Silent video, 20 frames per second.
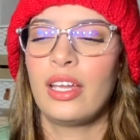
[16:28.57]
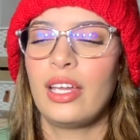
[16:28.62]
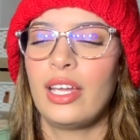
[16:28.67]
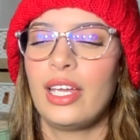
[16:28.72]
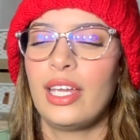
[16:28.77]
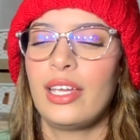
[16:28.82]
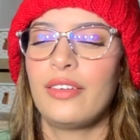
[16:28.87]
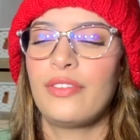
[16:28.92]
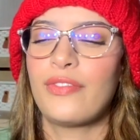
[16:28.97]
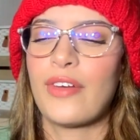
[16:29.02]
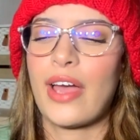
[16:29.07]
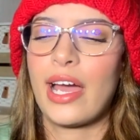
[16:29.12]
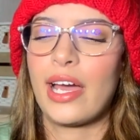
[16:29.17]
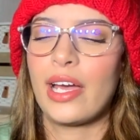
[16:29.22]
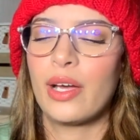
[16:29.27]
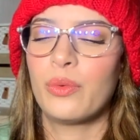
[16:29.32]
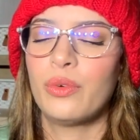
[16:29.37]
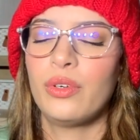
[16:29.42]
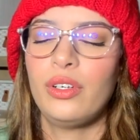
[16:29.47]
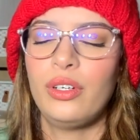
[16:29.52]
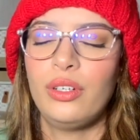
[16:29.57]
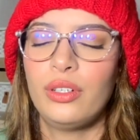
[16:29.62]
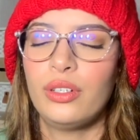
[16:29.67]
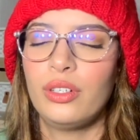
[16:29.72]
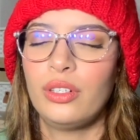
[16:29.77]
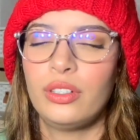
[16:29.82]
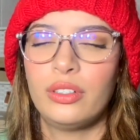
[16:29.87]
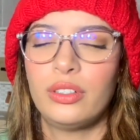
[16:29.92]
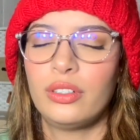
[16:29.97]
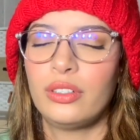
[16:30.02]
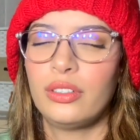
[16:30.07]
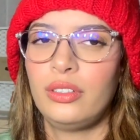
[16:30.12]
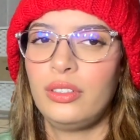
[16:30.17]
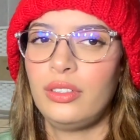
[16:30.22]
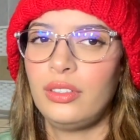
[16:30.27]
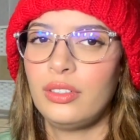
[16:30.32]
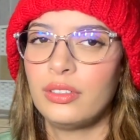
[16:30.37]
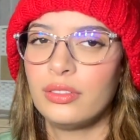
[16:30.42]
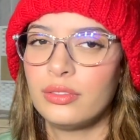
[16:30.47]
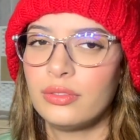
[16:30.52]
If I were
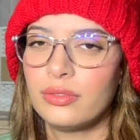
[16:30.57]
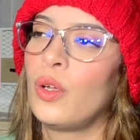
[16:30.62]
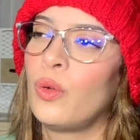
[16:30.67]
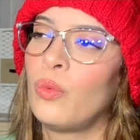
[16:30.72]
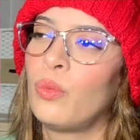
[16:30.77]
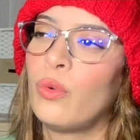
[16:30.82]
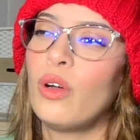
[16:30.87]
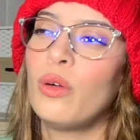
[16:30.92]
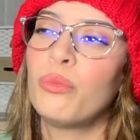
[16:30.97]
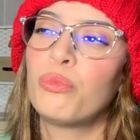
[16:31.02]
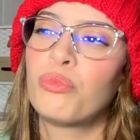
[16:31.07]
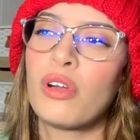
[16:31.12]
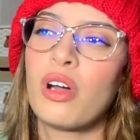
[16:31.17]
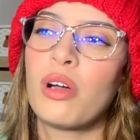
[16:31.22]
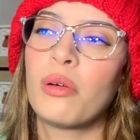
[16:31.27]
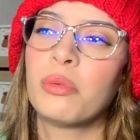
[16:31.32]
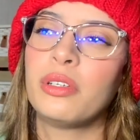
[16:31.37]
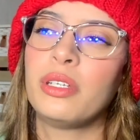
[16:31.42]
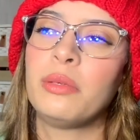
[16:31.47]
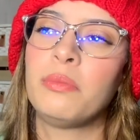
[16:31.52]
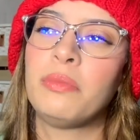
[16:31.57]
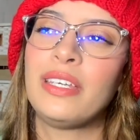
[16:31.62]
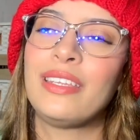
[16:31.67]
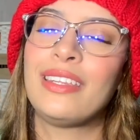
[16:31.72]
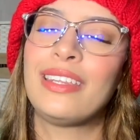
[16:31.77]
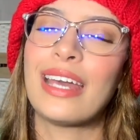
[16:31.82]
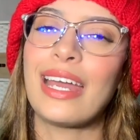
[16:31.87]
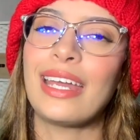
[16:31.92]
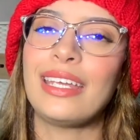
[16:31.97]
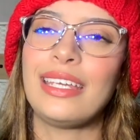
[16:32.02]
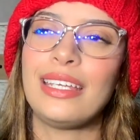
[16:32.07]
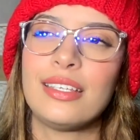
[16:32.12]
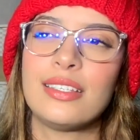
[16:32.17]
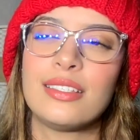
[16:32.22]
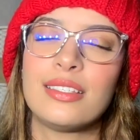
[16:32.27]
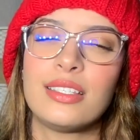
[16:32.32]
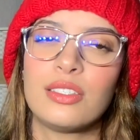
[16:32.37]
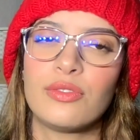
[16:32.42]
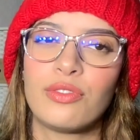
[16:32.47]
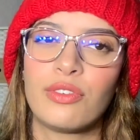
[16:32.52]
her, won't probably be that
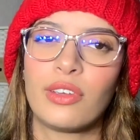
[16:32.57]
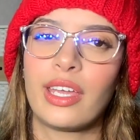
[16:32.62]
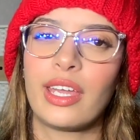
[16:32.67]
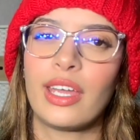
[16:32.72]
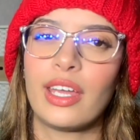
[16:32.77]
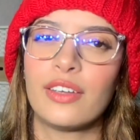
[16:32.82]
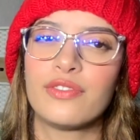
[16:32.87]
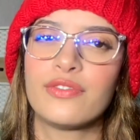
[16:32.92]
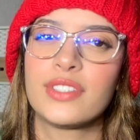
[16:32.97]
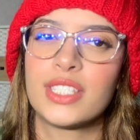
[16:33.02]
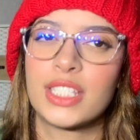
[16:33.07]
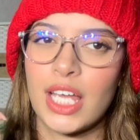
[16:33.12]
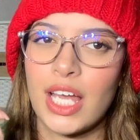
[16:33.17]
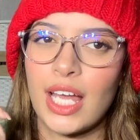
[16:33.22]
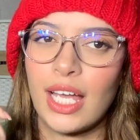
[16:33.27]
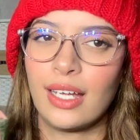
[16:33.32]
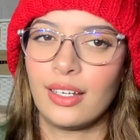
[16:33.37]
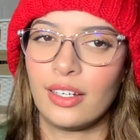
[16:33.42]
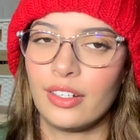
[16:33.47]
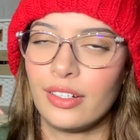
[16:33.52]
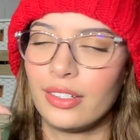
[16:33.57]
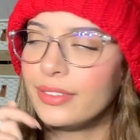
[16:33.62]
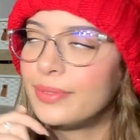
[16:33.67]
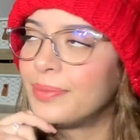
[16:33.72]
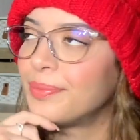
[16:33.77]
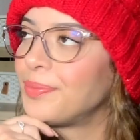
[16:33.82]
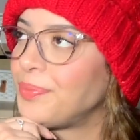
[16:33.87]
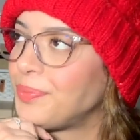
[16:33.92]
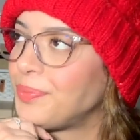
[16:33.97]
easy to forgive Tyler.